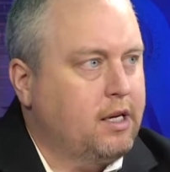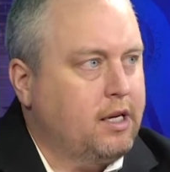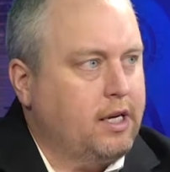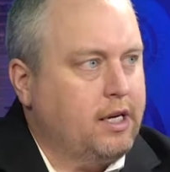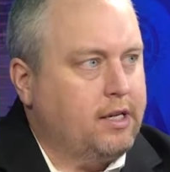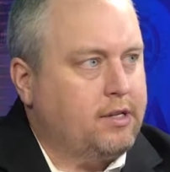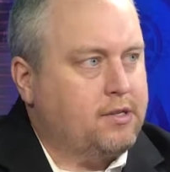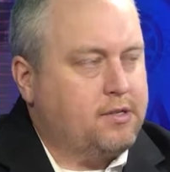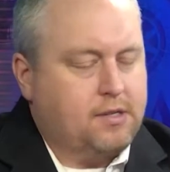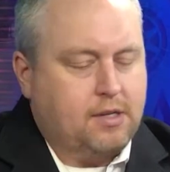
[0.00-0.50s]

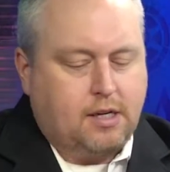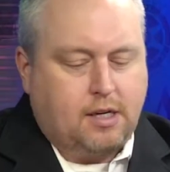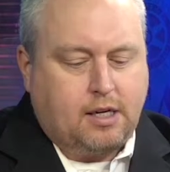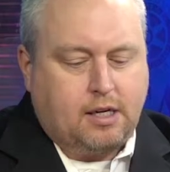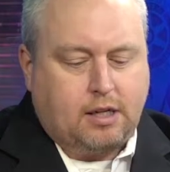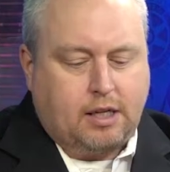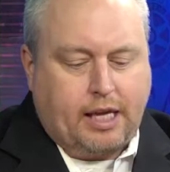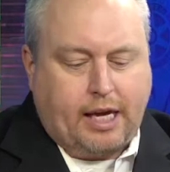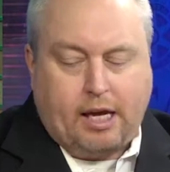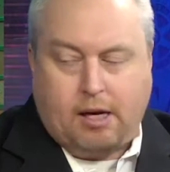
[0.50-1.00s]
it's uh,
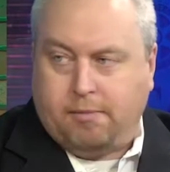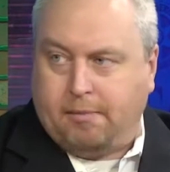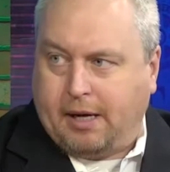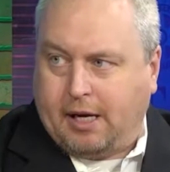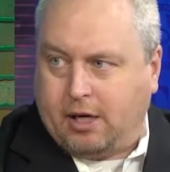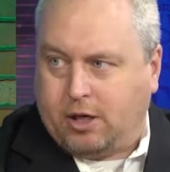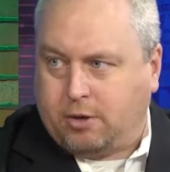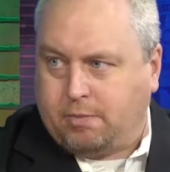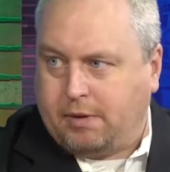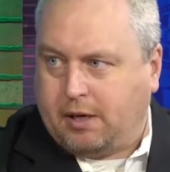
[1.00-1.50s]
land
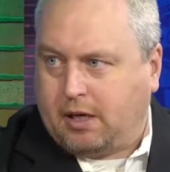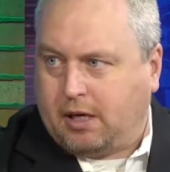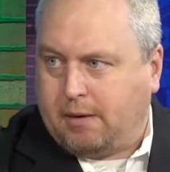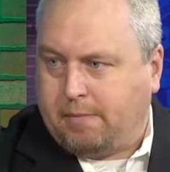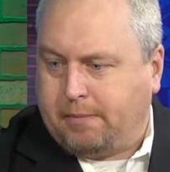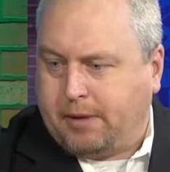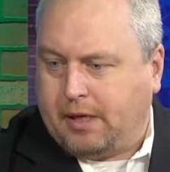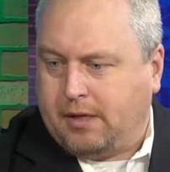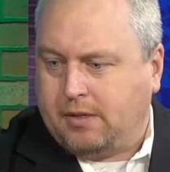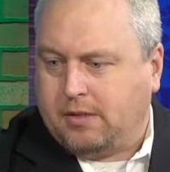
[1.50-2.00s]
management
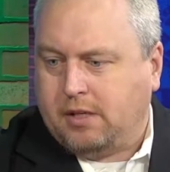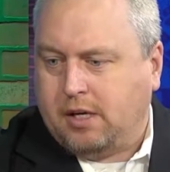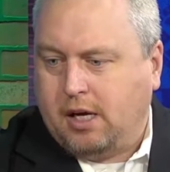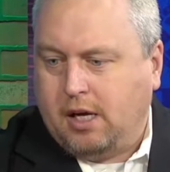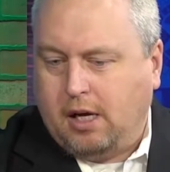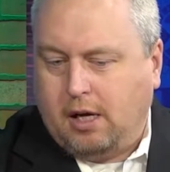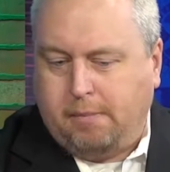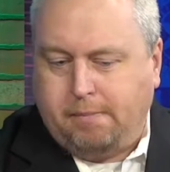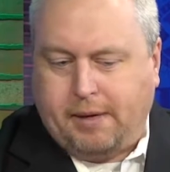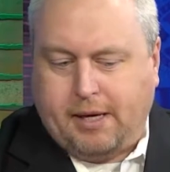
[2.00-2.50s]
companies,
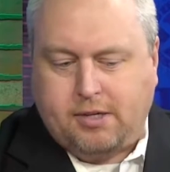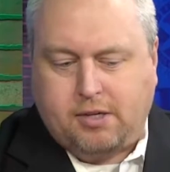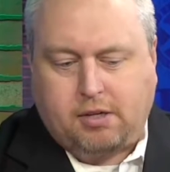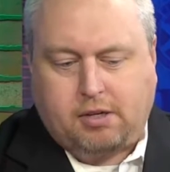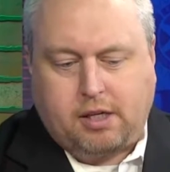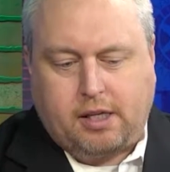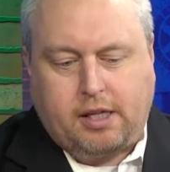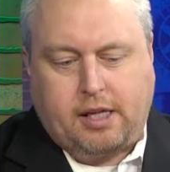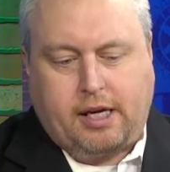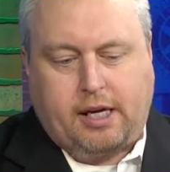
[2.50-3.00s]
and
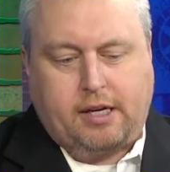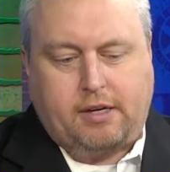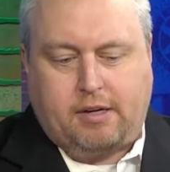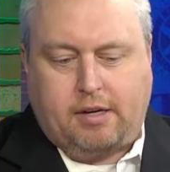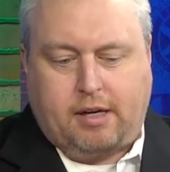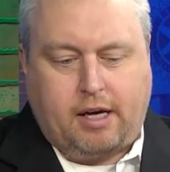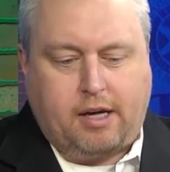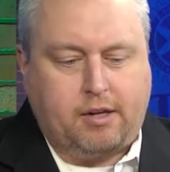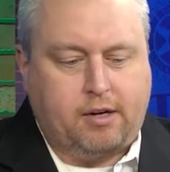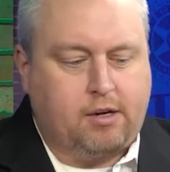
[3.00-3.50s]
basically they get
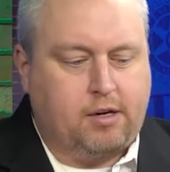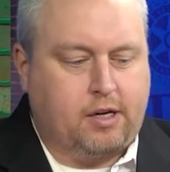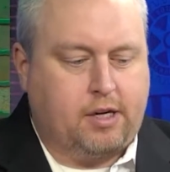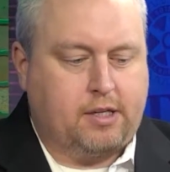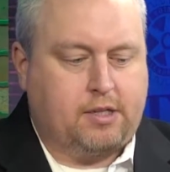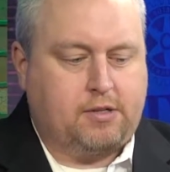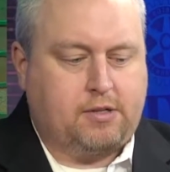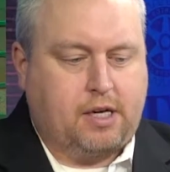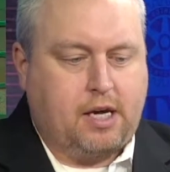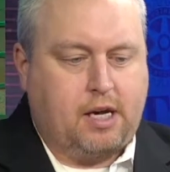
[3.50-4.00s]
together and
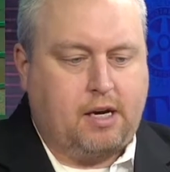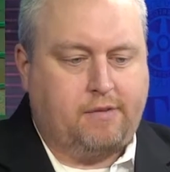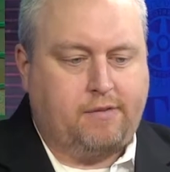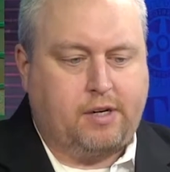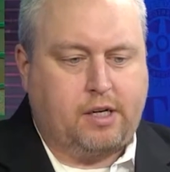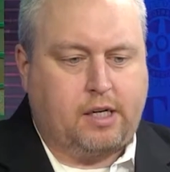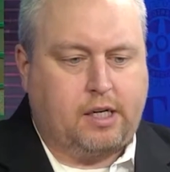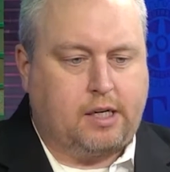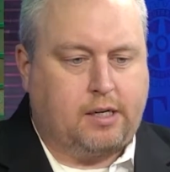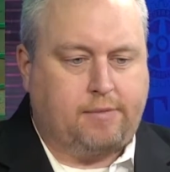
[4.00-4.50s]
it's kind of
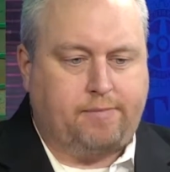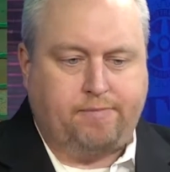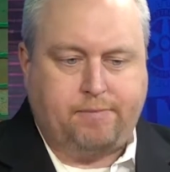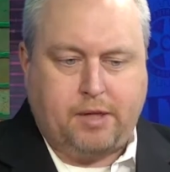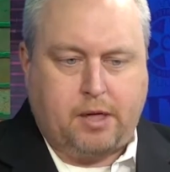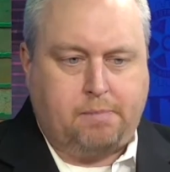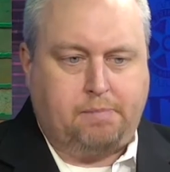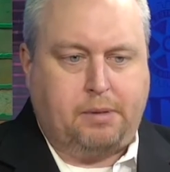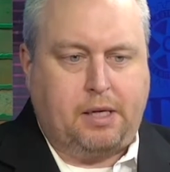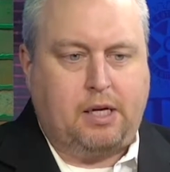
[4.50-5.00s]
a,
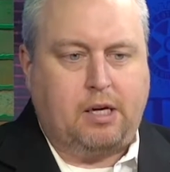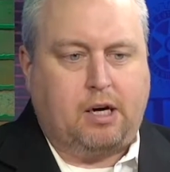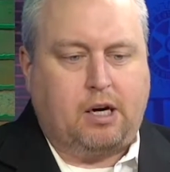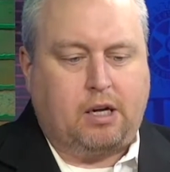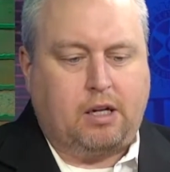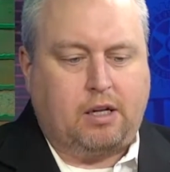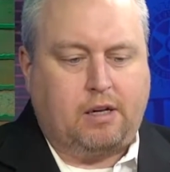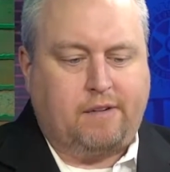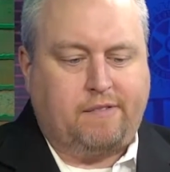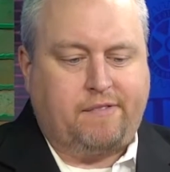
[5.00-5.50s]
a be
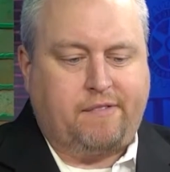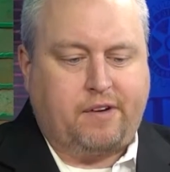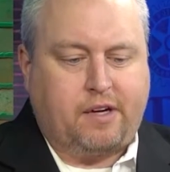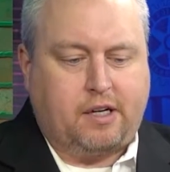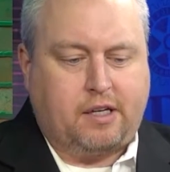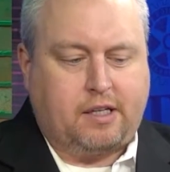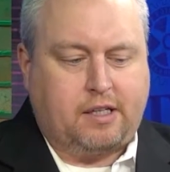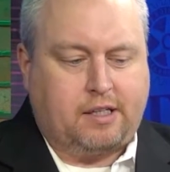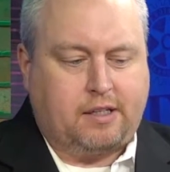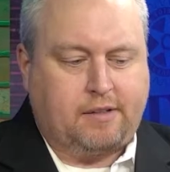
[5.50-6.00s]
all of
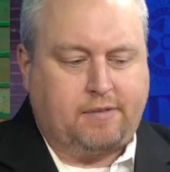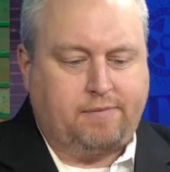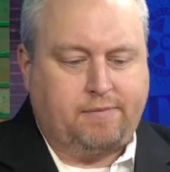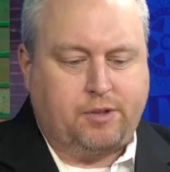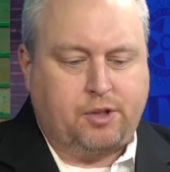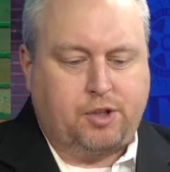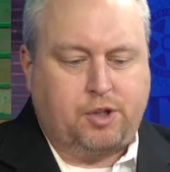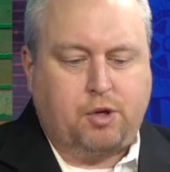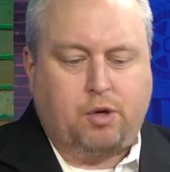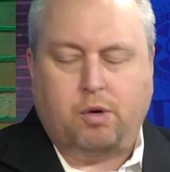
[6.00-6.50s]
uh,
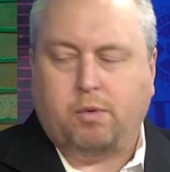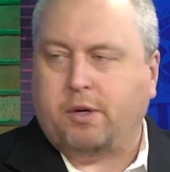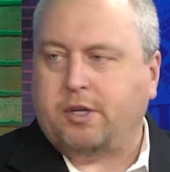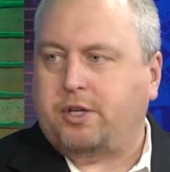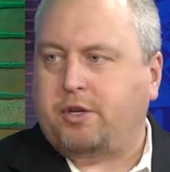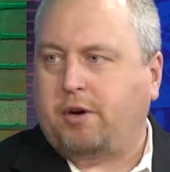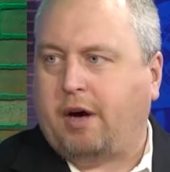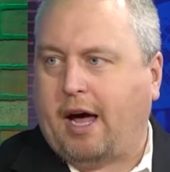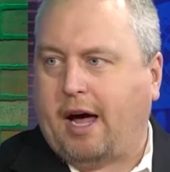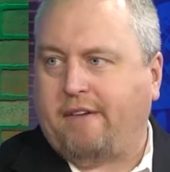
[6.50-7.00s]
showing what
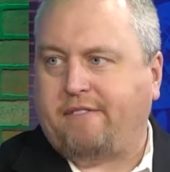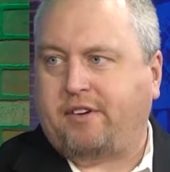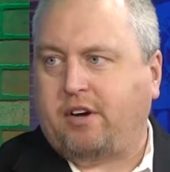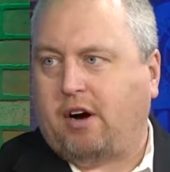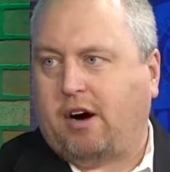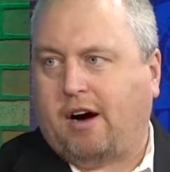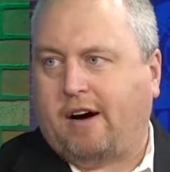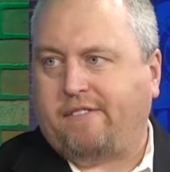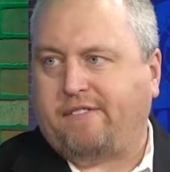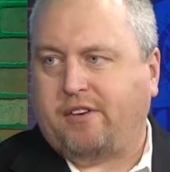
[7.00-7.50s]
you have to
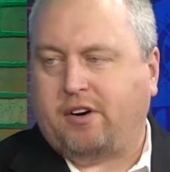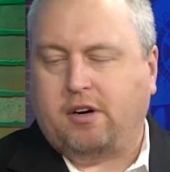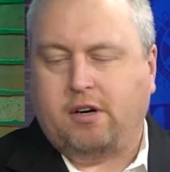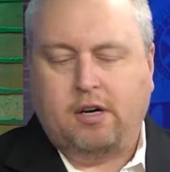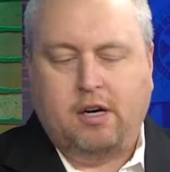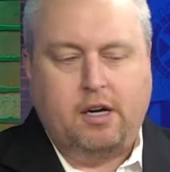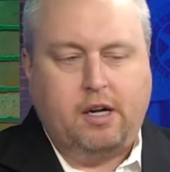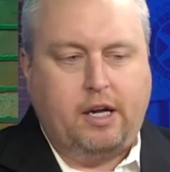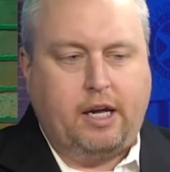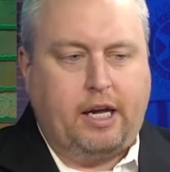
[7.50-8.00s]
offer
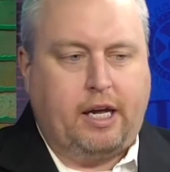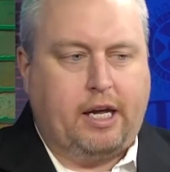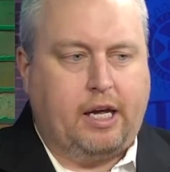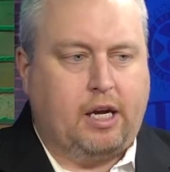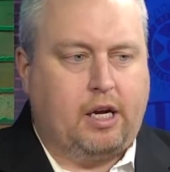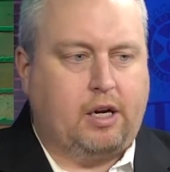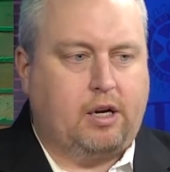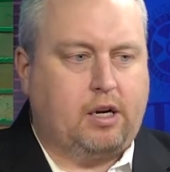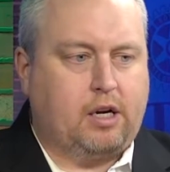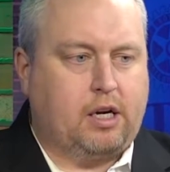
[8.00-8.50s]

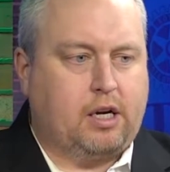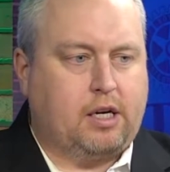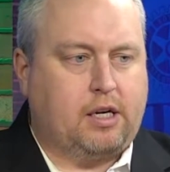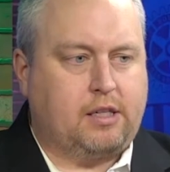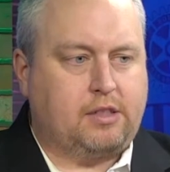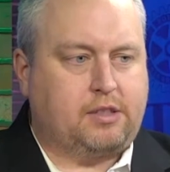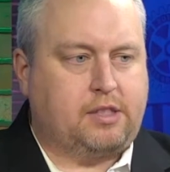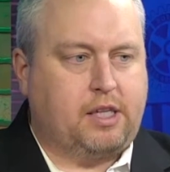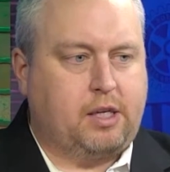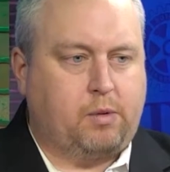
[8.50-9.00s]
and uh,
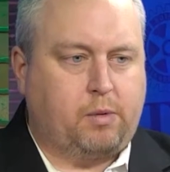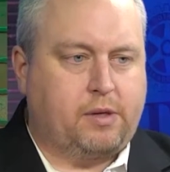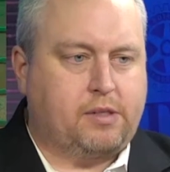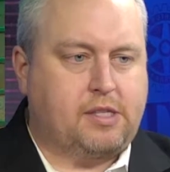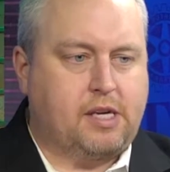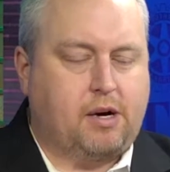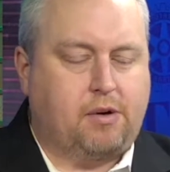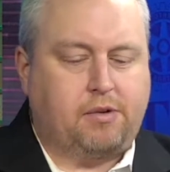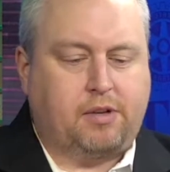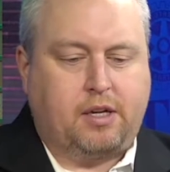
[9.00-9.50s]
seeing what's
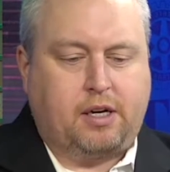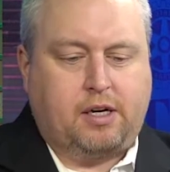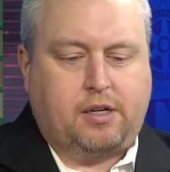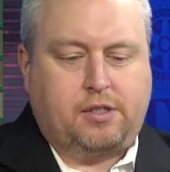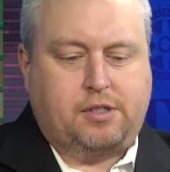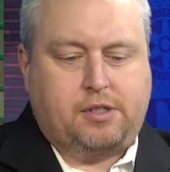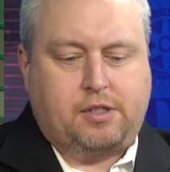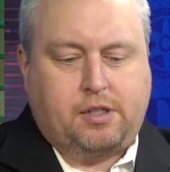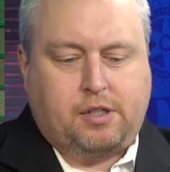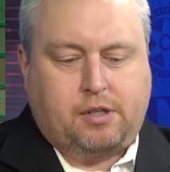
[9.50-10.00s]
out there.
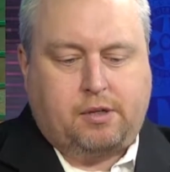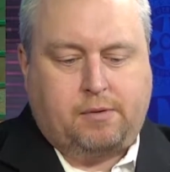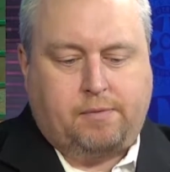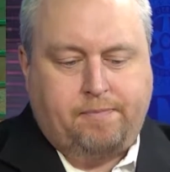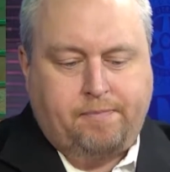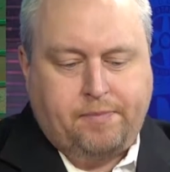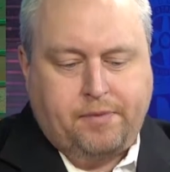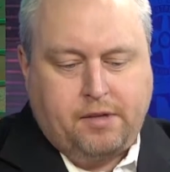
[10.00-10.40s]
So.